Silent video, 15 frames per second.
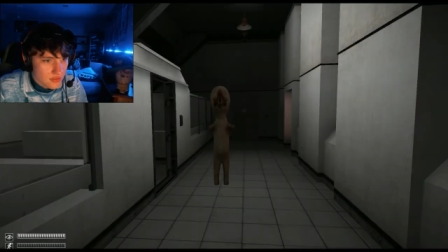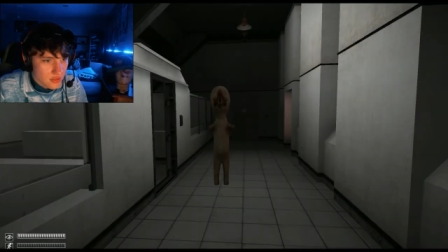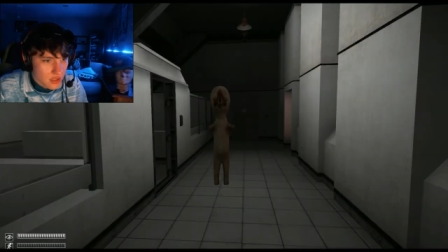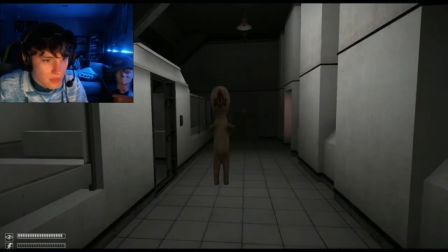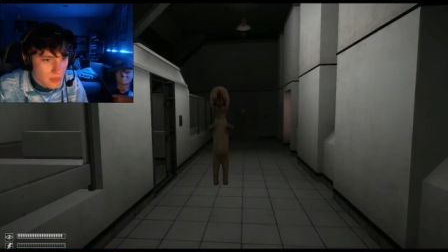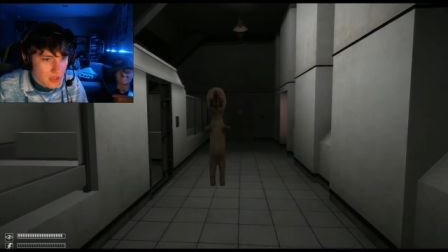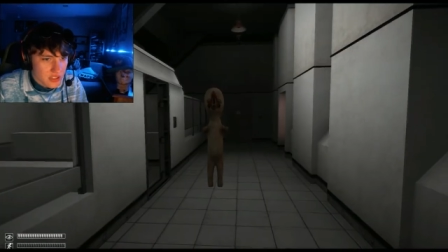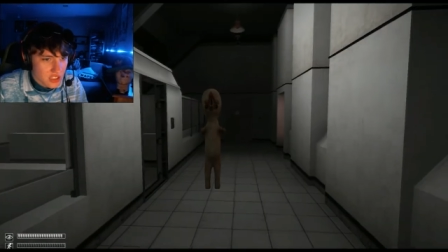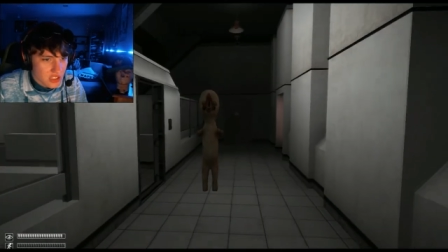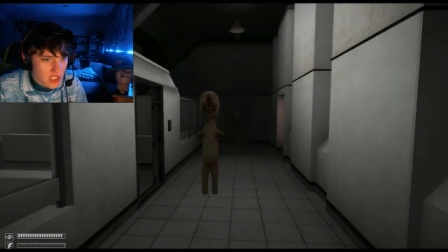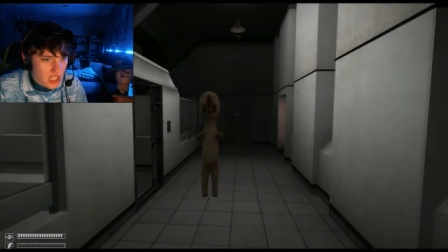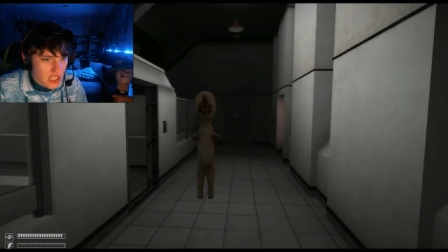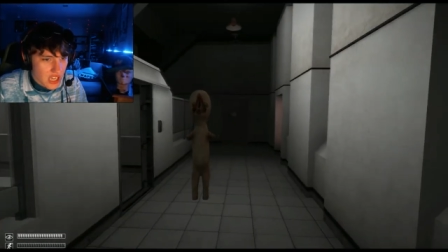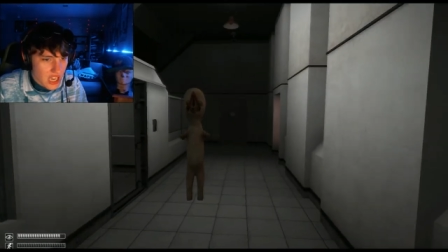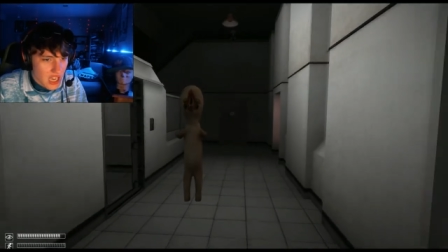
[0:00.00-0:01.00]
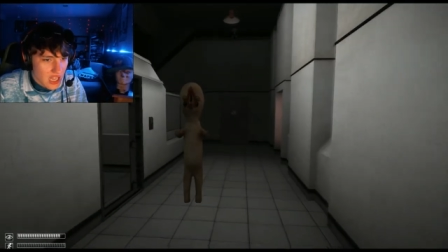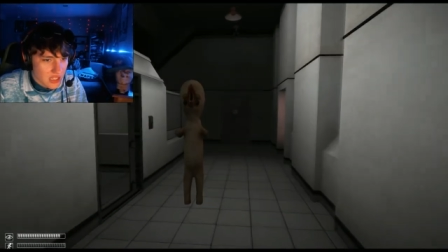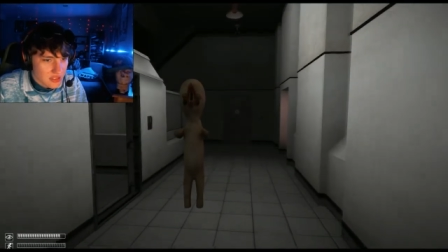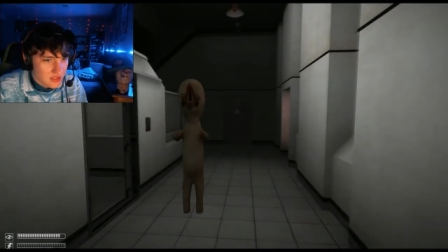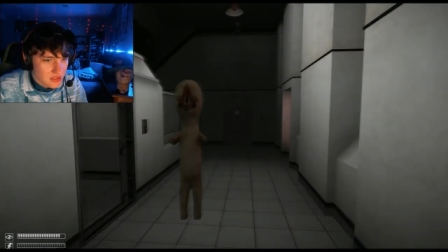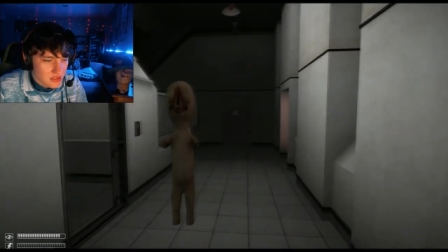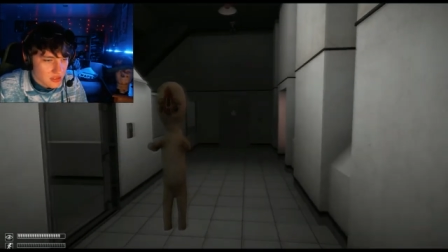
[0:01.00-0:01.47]
I'm, I just I can't.
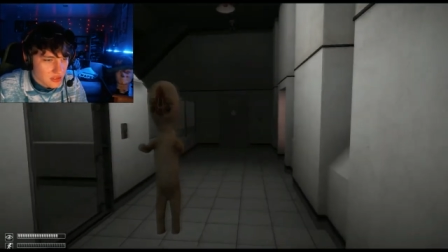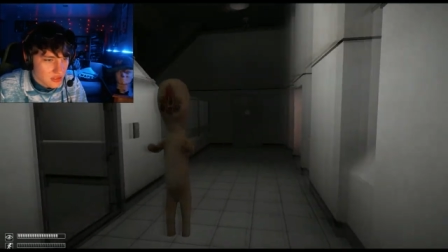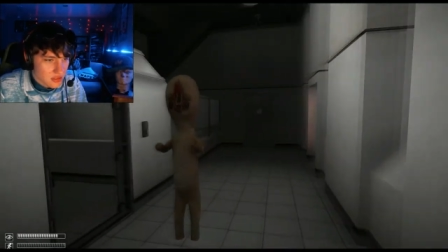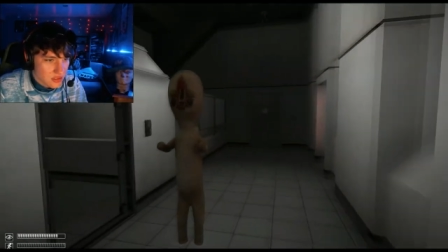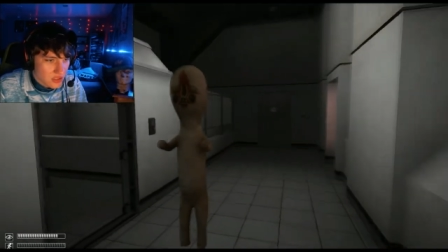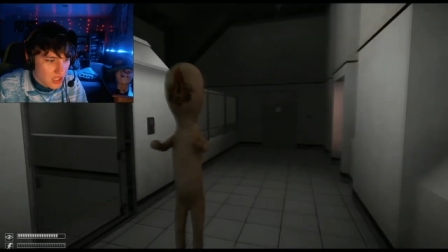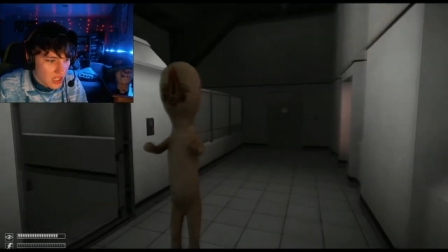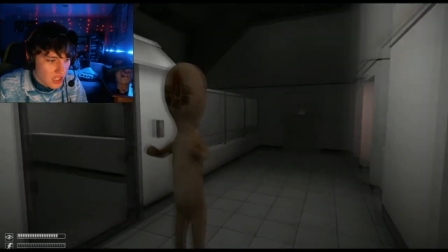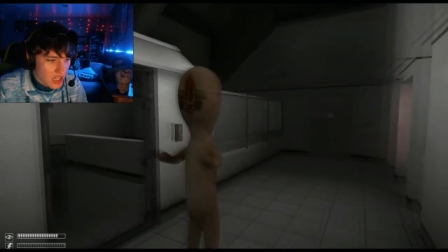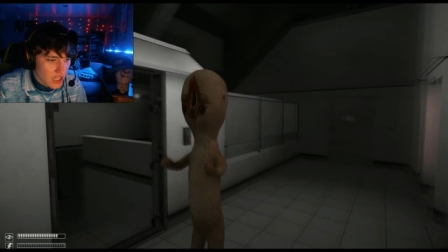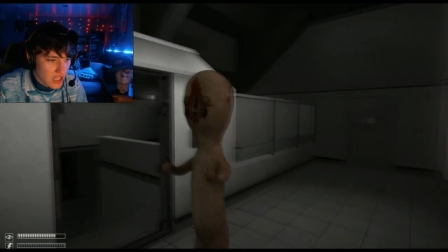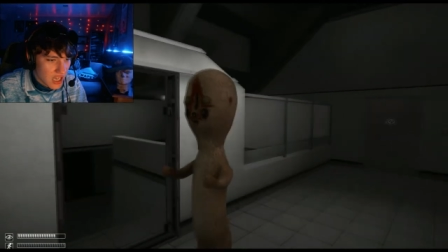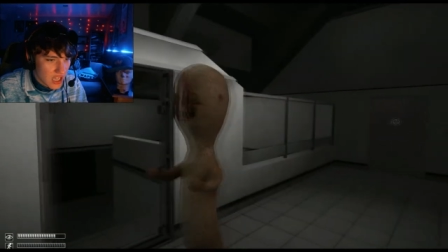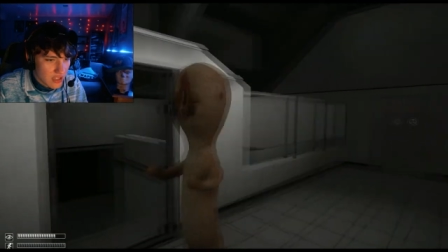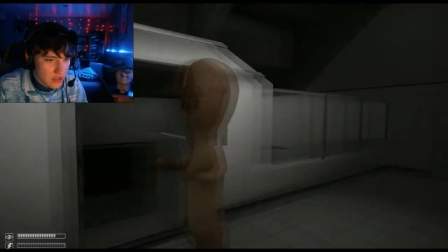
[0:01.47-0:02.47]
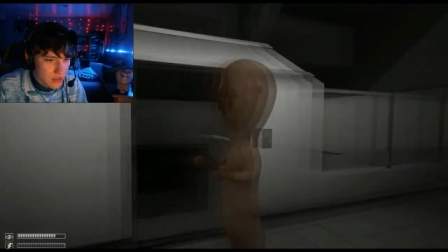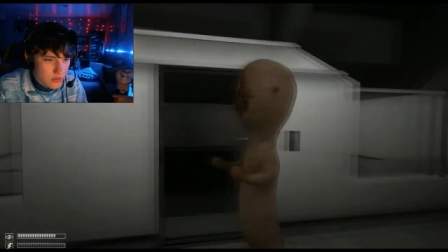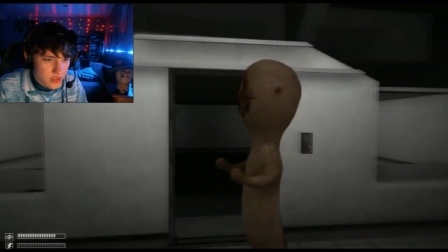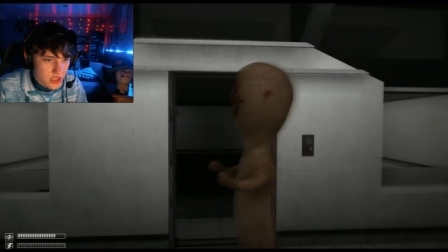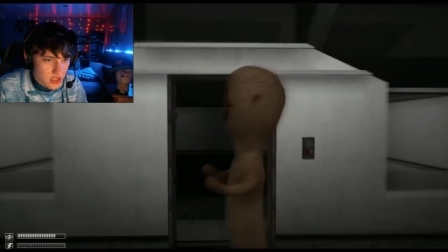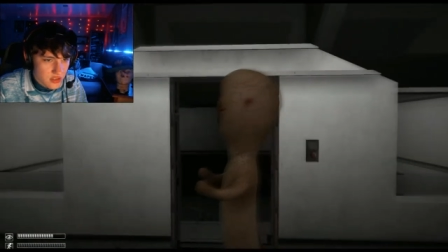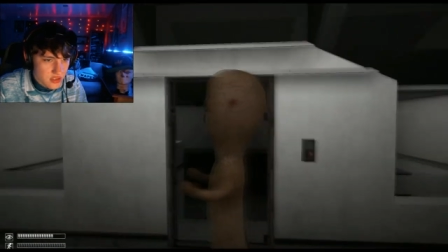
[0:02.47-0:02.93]
I, I can't do it,
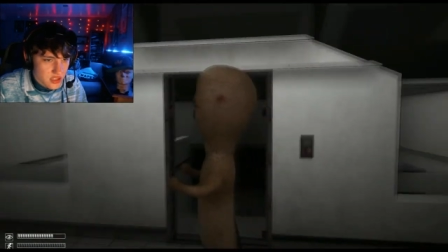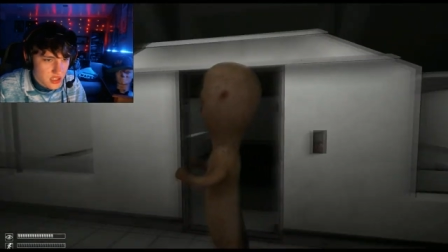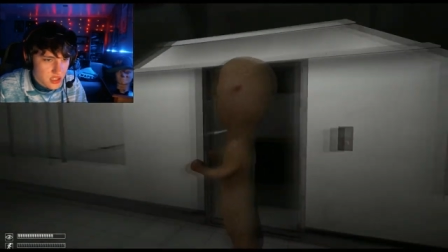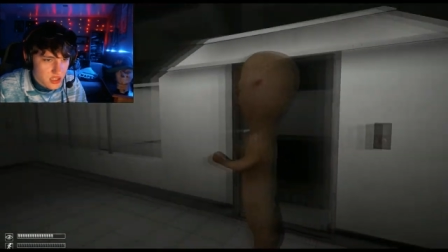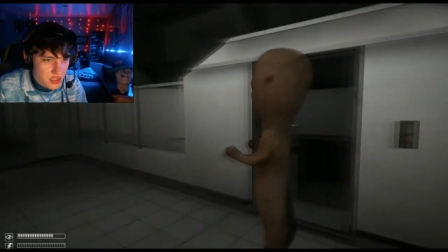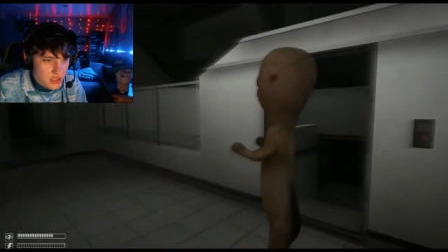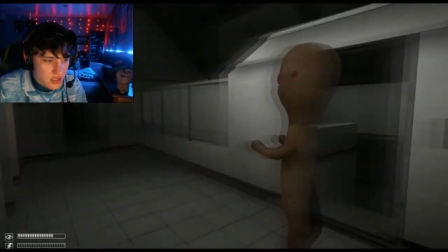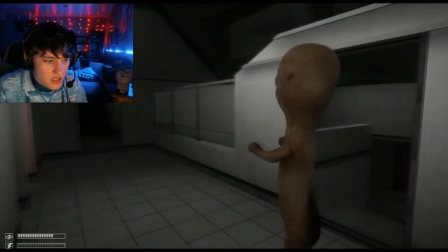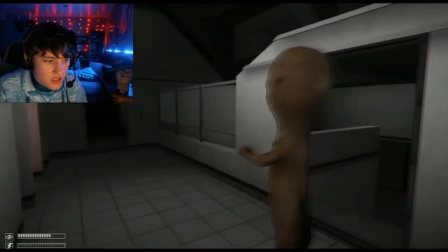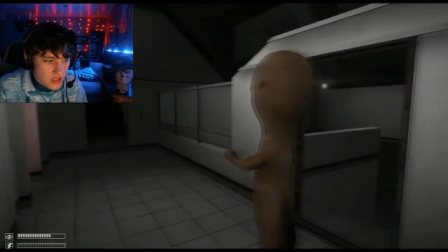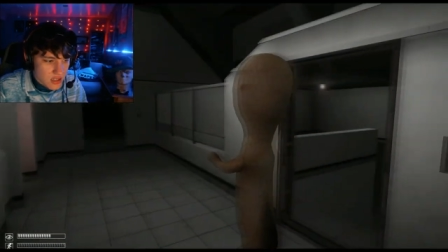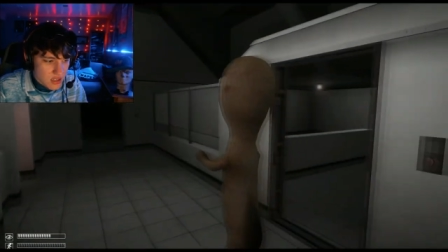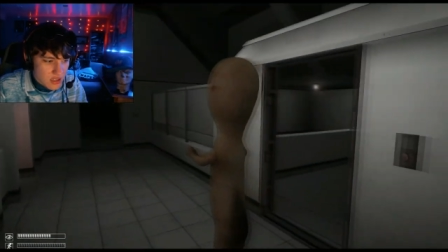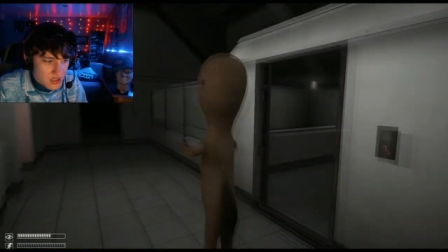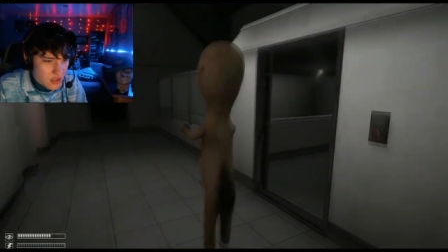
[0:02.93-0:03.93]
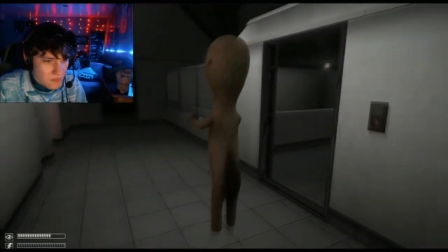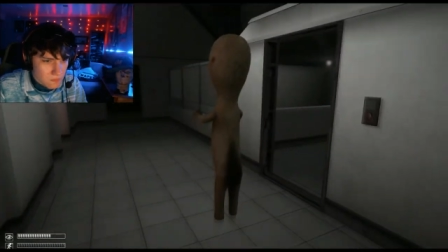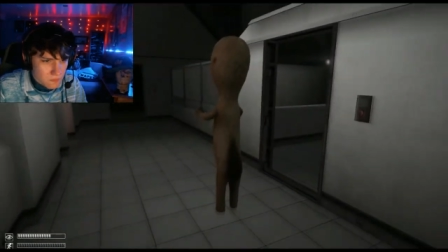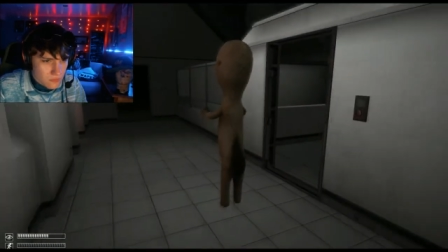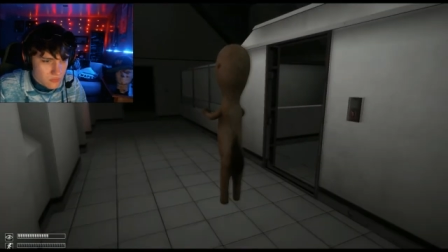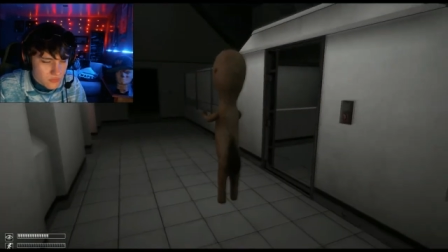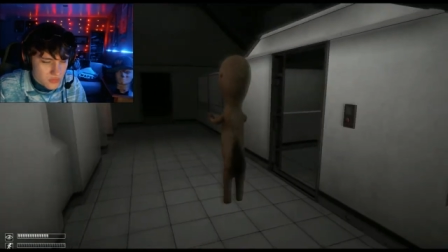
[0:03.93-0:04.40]
Chelsea.
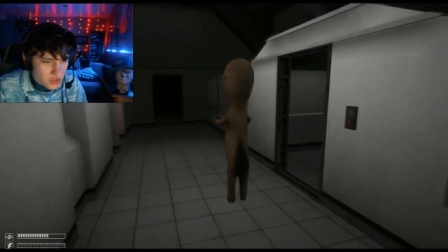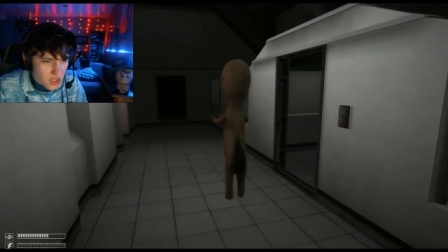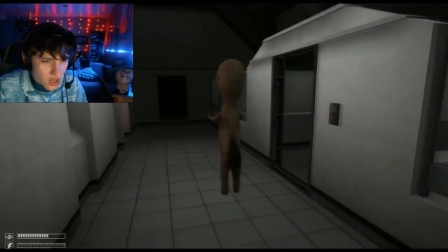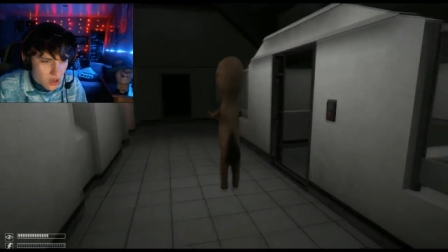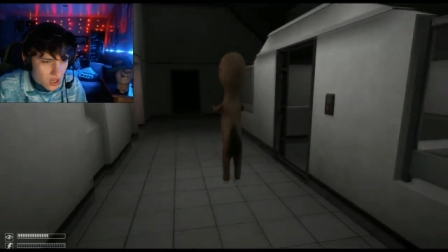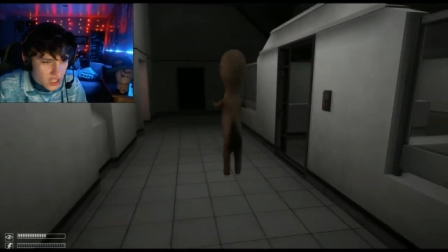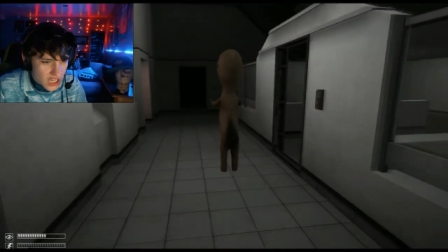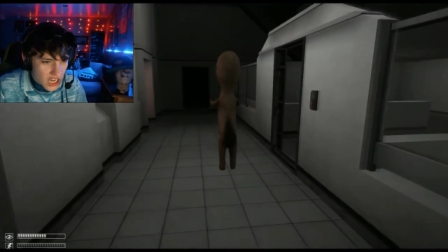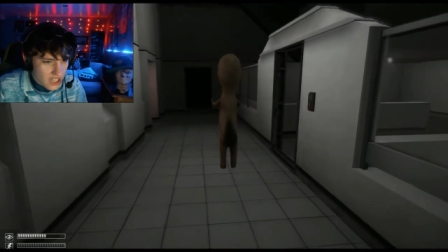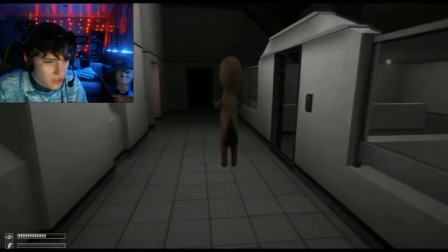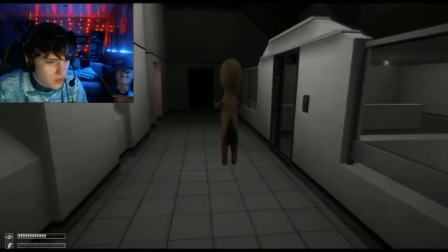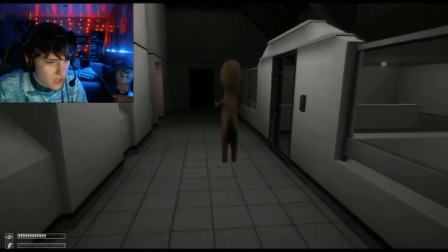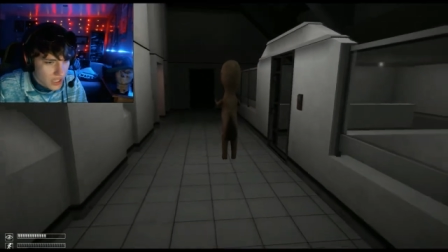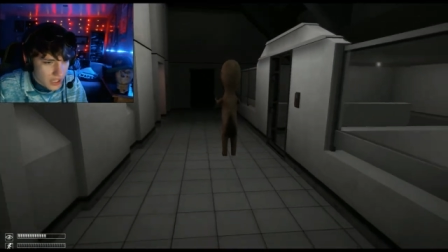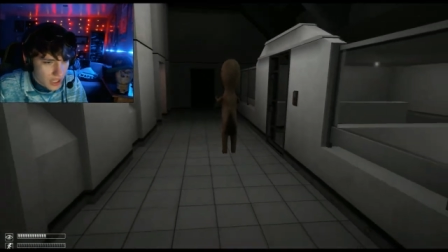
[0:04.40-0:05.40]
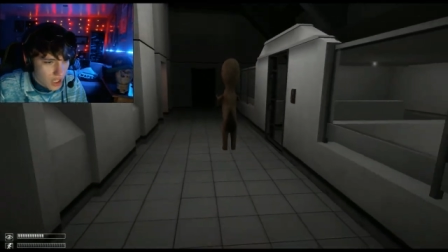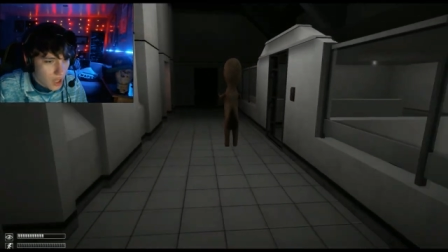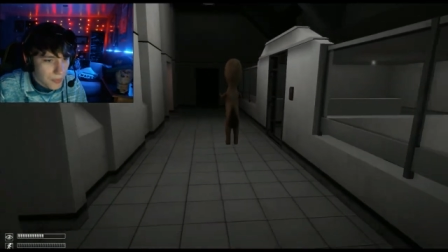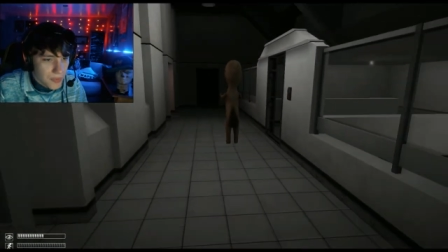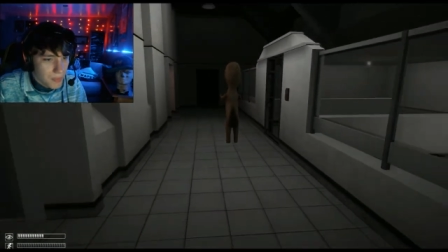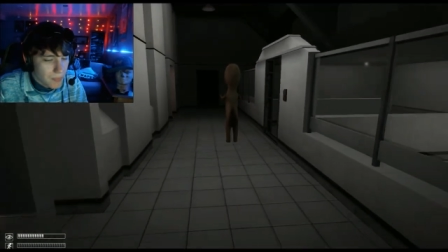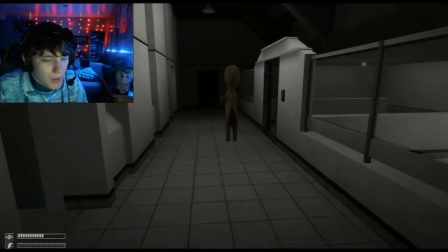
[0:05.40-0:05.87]
No, I, I don't like it up
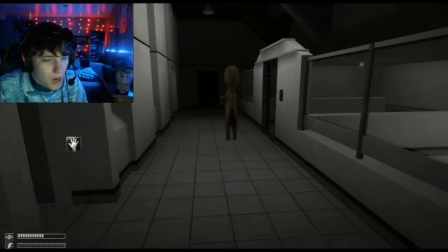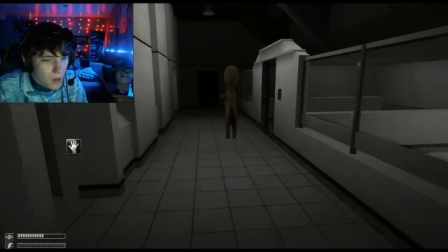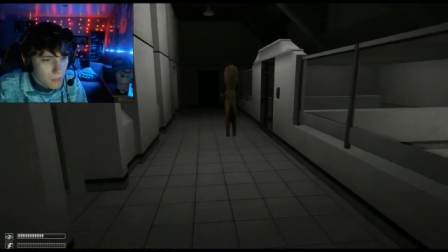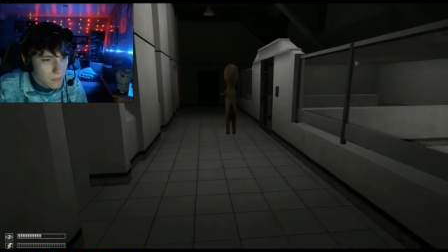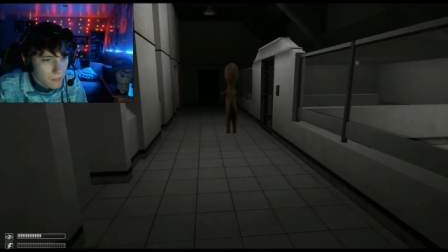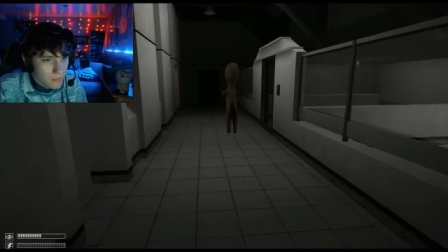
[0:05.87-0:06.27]
the bum.